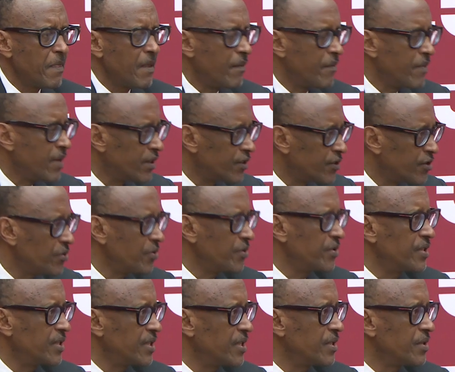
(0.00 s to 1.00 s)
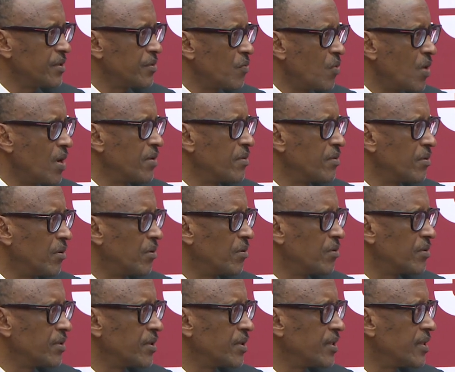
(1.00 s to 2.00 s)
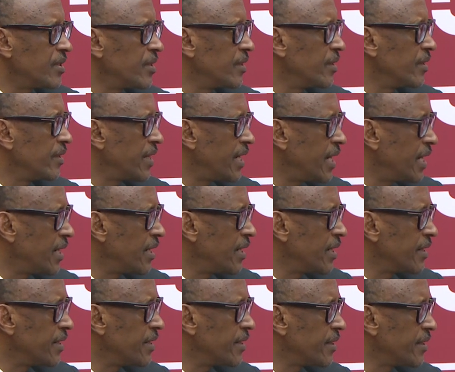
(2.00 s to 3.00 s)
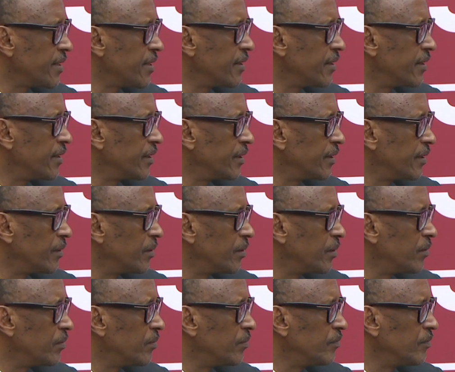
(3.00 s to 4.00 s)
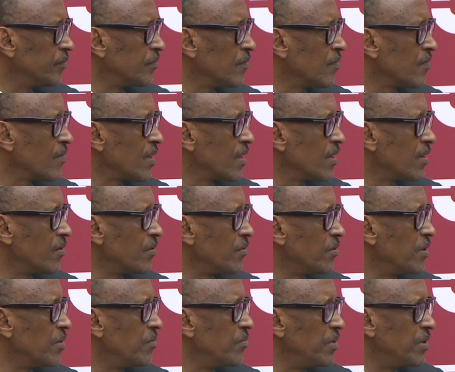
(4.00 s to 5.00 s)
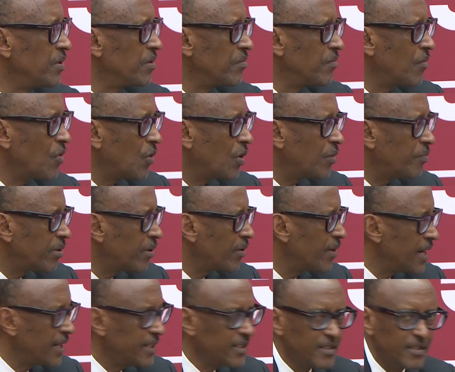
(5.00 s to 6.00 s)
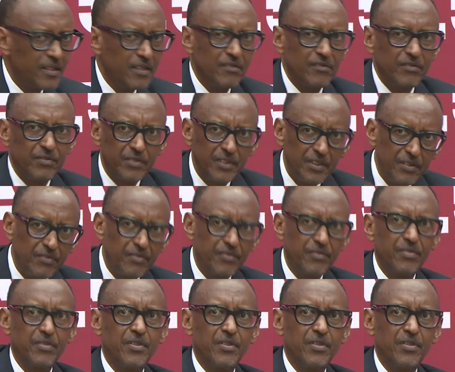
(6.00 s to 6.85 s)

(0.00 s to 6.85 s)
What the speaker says: the resources one holds in their hands will be more productive if